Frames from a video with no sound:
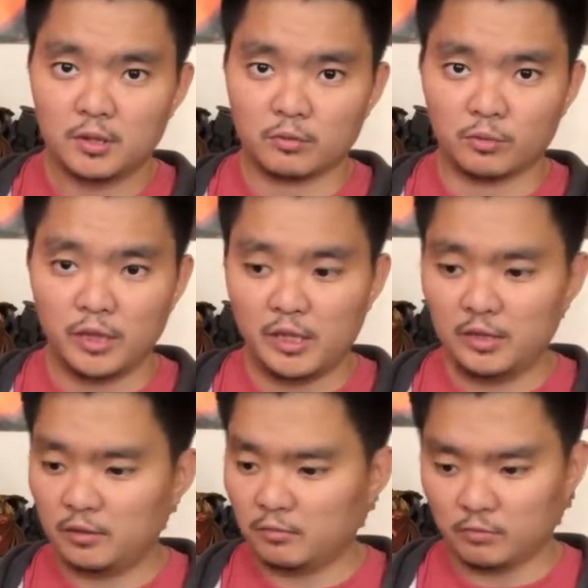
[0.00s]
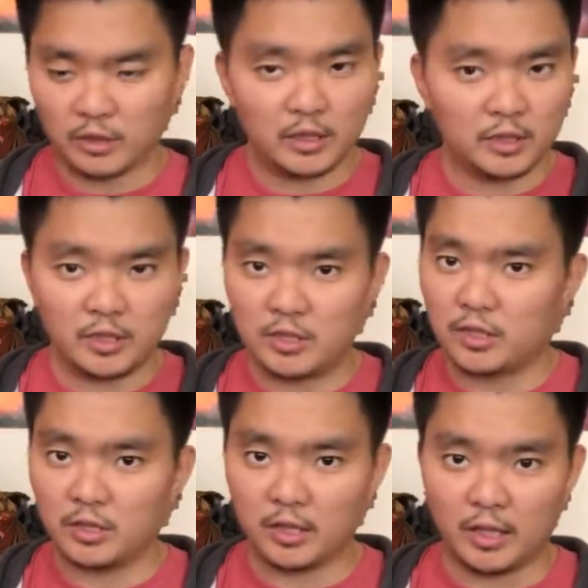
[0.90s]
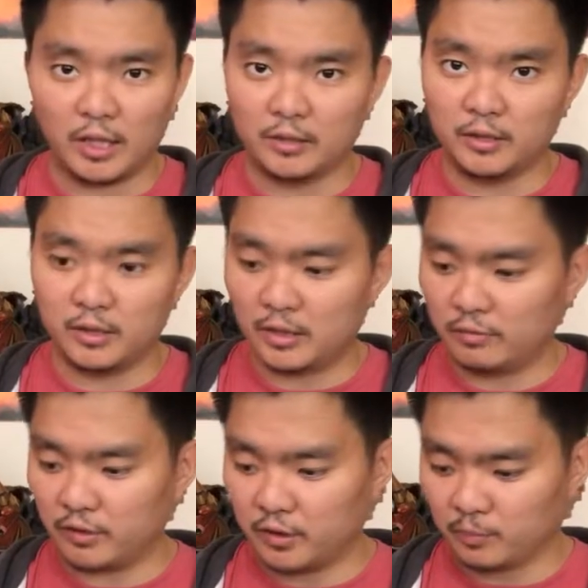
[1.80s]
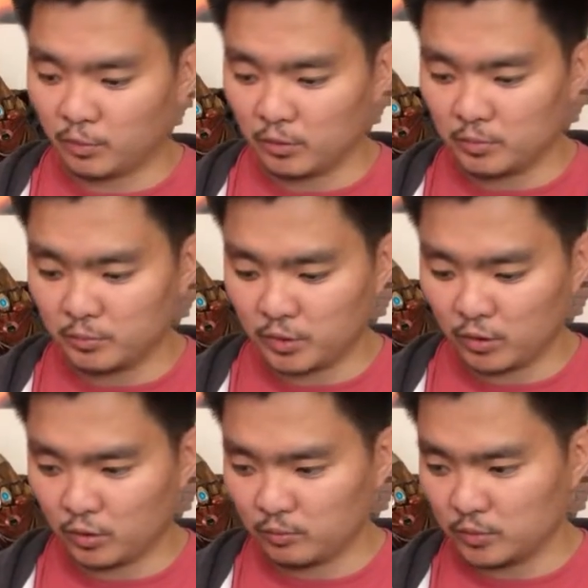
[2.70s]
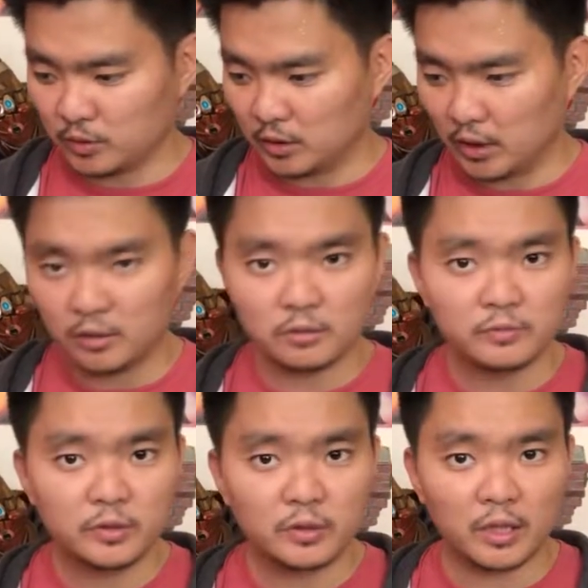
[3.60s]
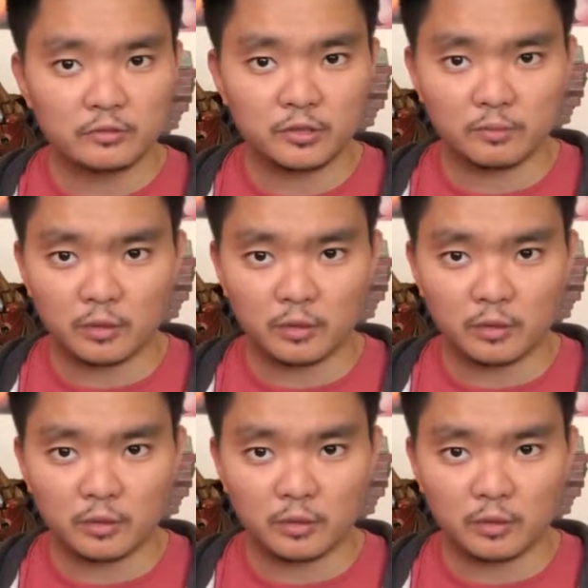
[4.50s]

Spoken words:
Really, really easy. I didn't have any problems. I hope none of you have some.